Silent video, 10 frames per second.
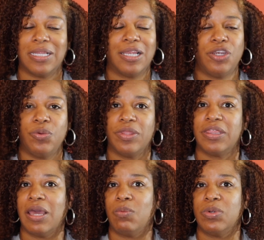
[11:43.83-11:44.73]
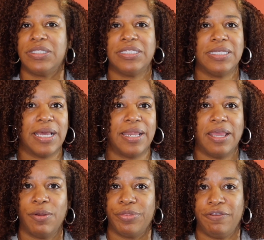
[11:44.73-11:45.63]
and I knew that that was not
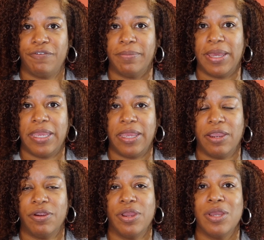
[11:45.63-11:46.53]
healthy for my hair.